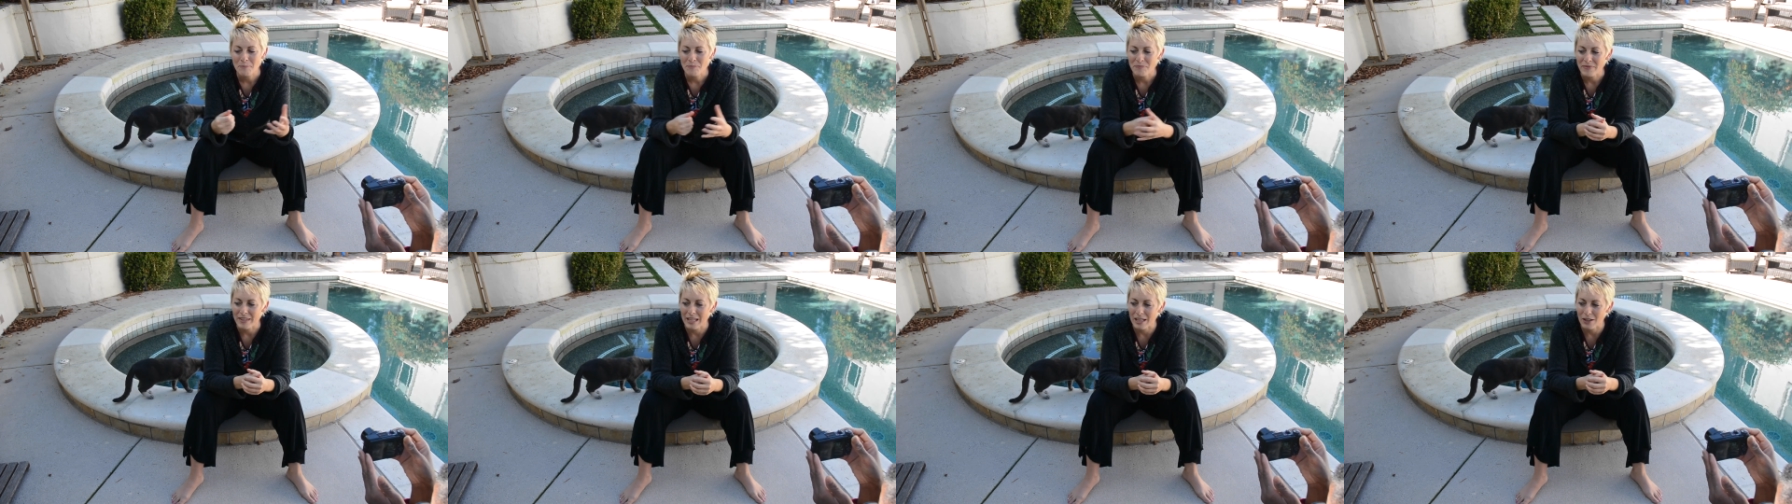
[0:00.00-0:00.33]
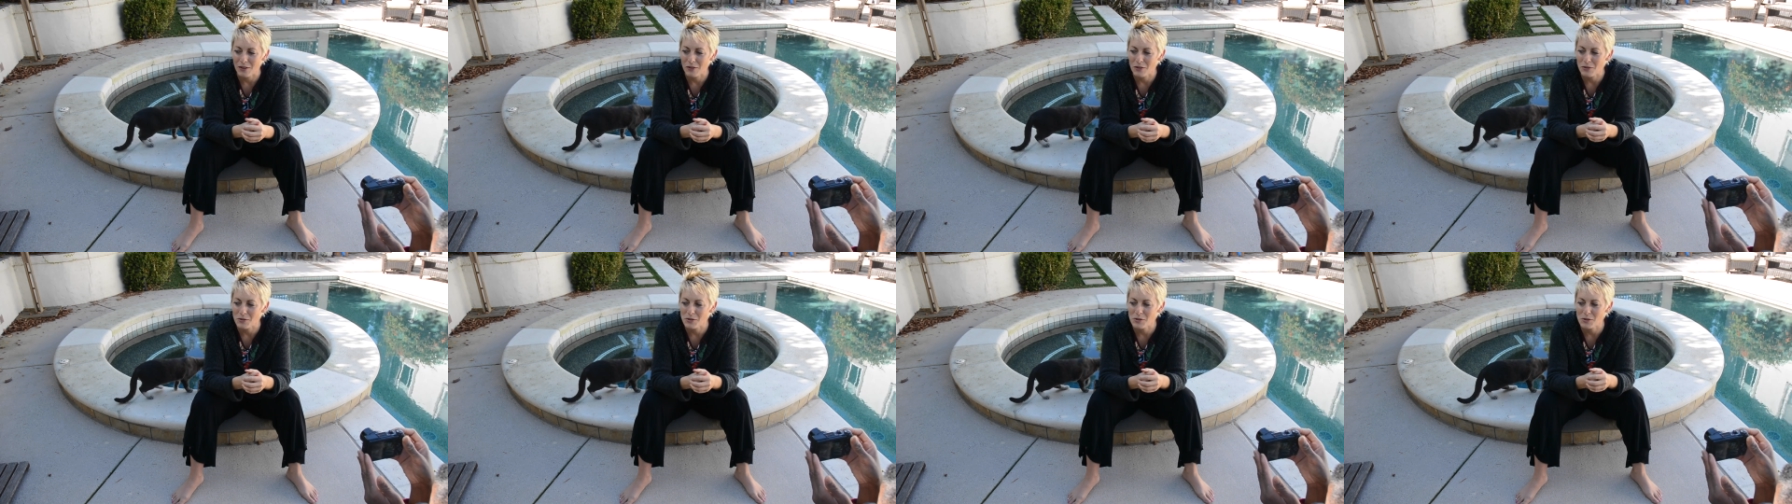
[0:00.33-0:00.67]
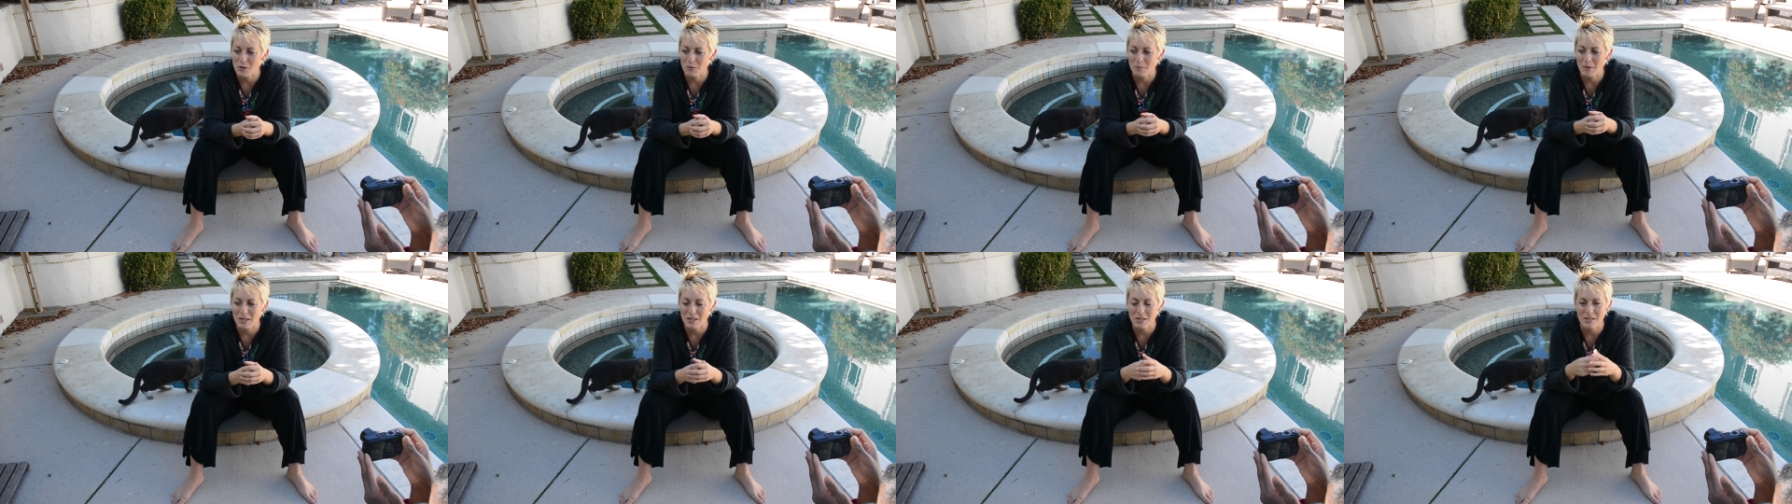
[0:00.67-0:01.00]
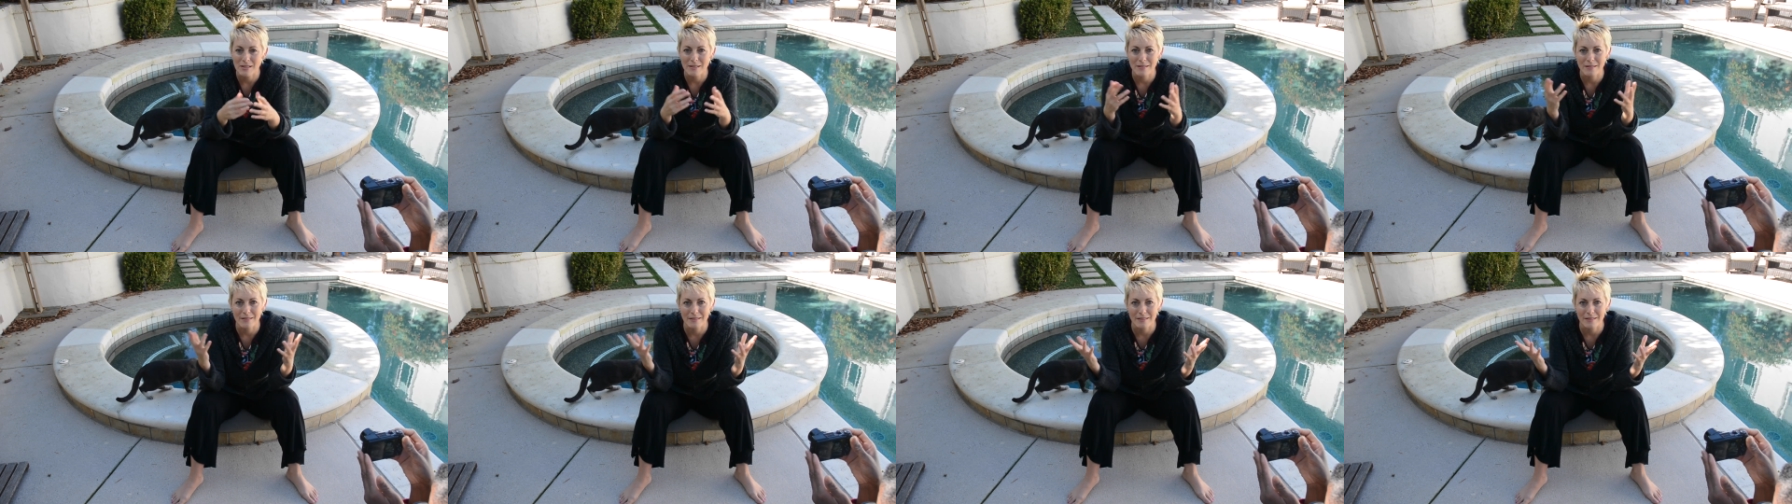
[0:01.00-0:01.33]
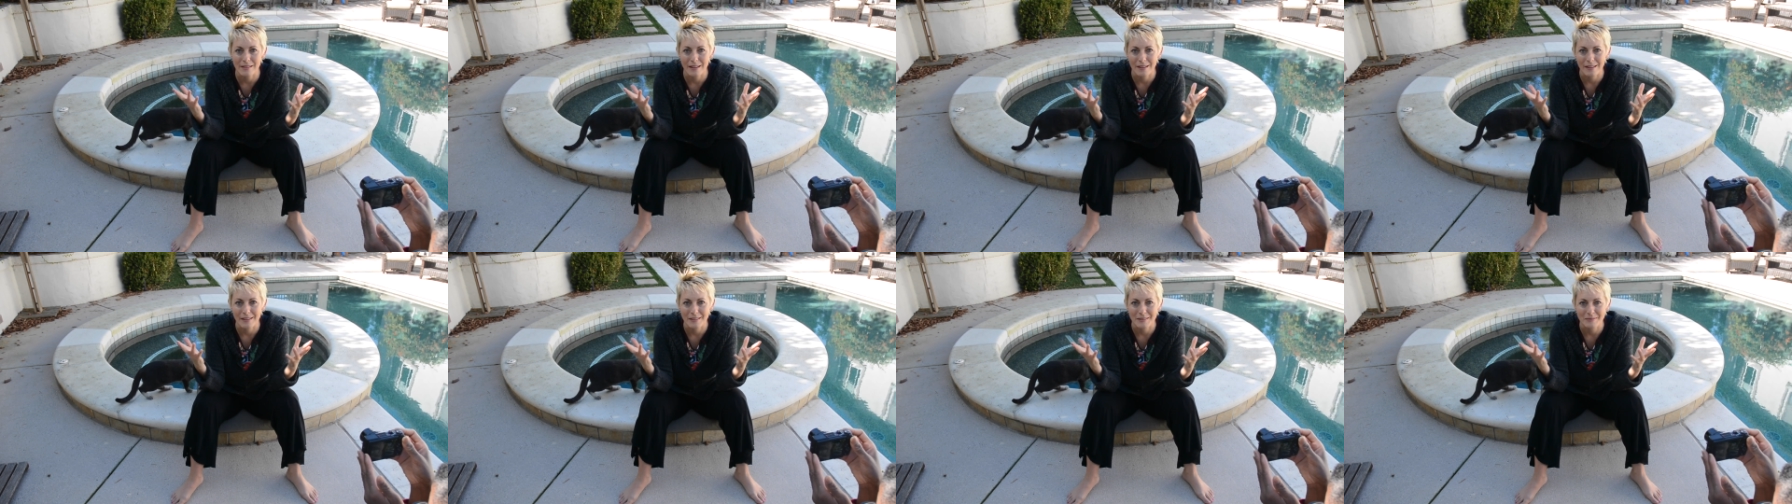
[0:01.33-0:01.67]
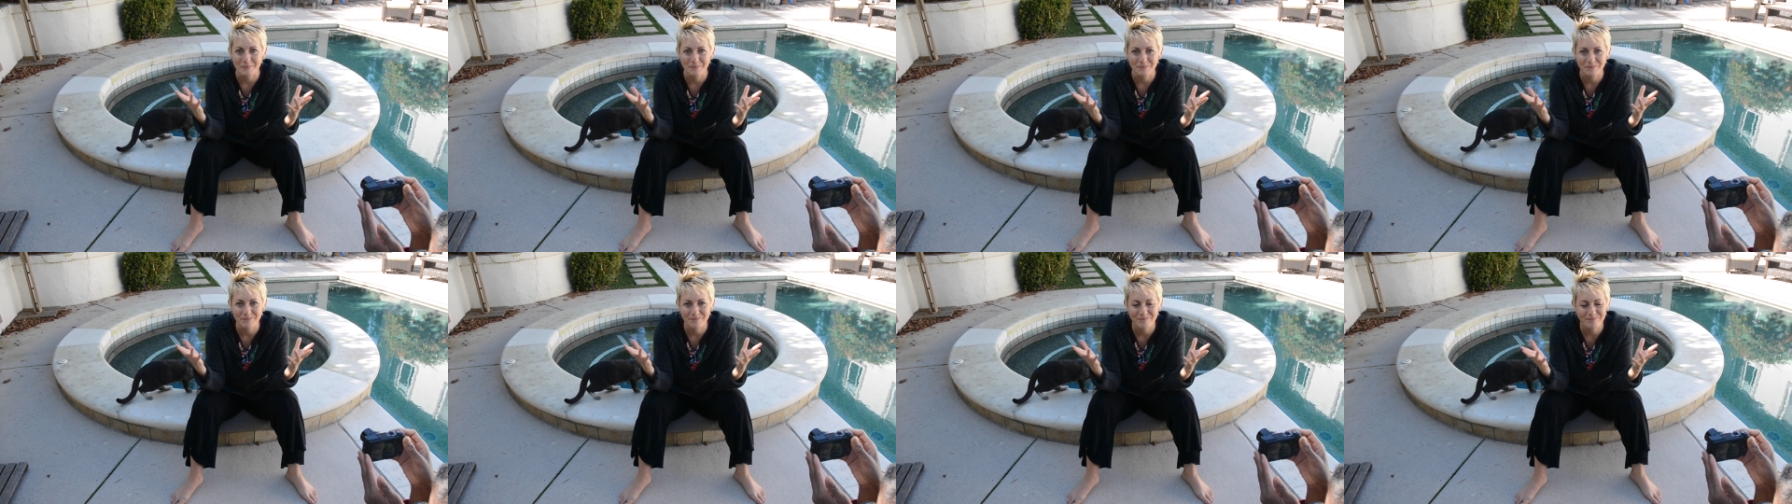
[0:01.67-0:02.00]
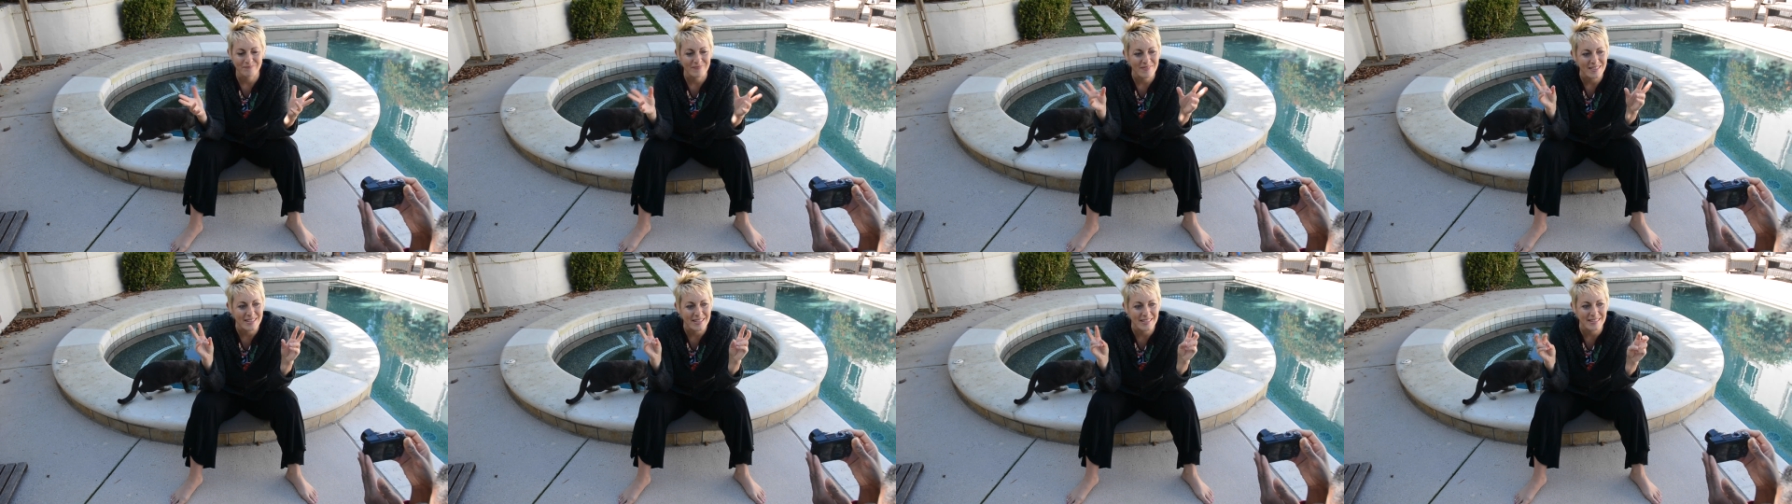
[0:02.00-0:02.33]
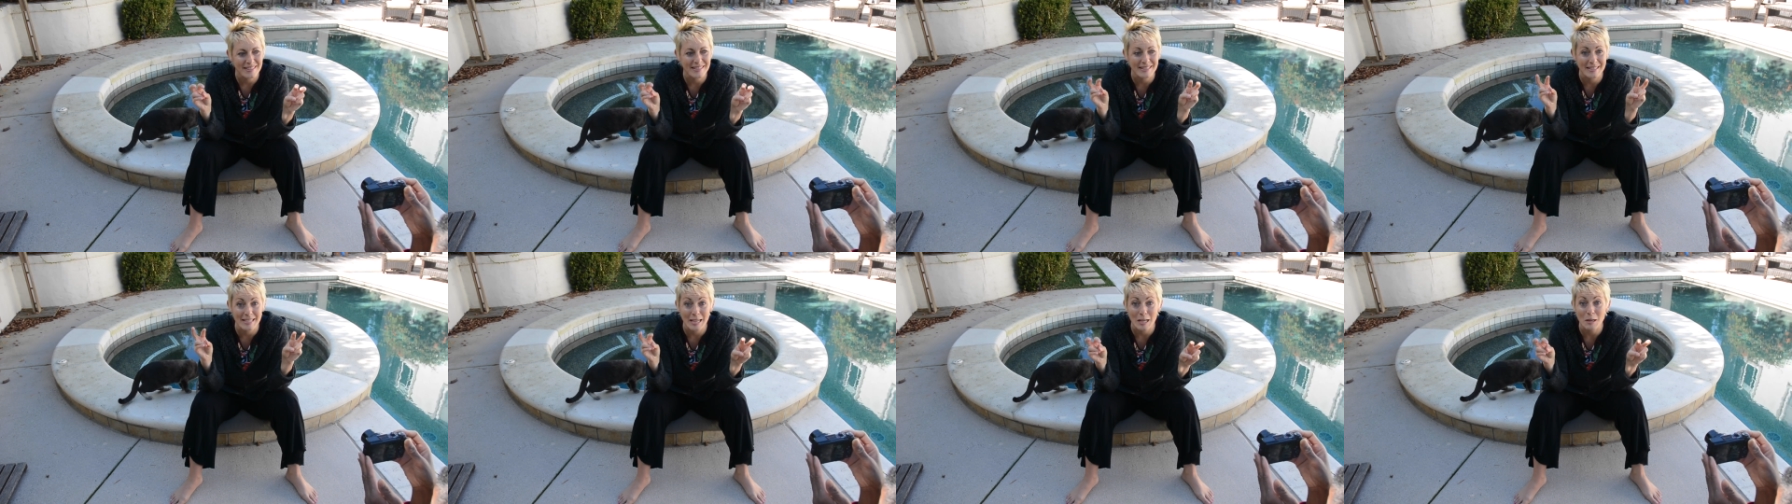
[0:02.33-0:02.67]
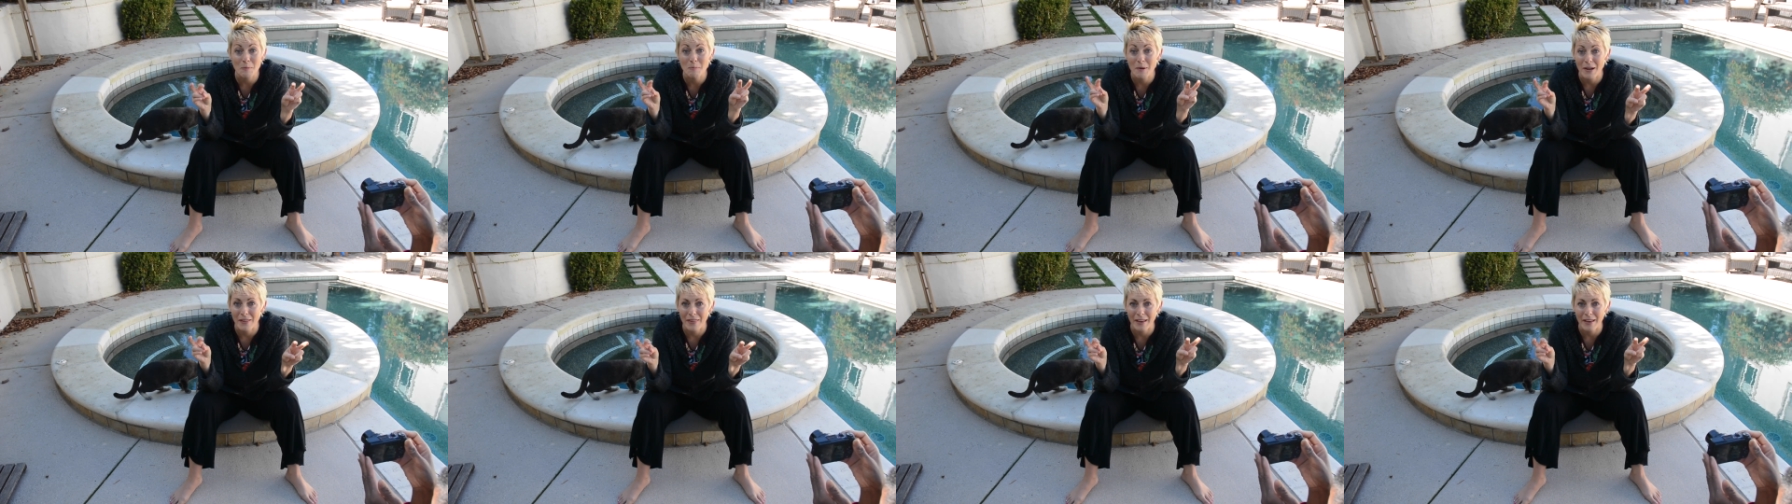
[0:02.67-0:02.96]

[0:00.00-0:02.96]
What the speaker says: You know, there's so much stigma